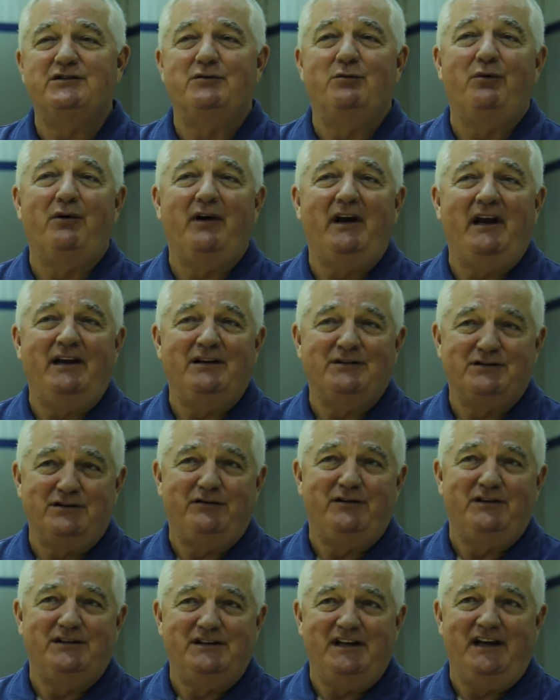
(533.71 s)
the brains
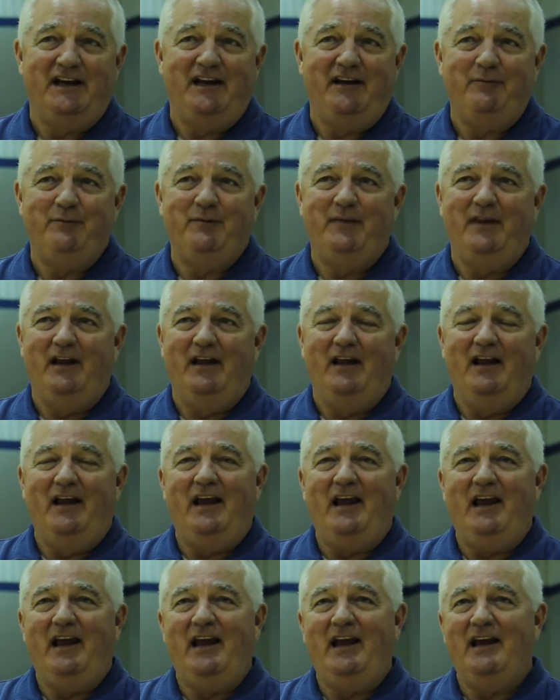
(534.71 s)
of the
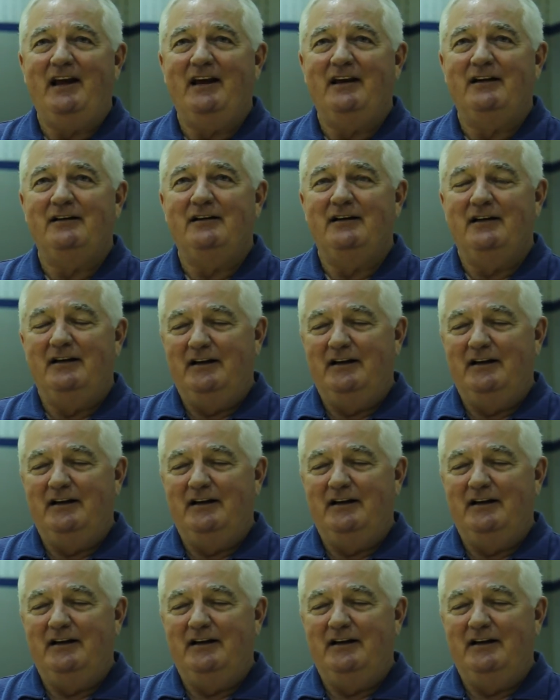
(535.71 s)
team, and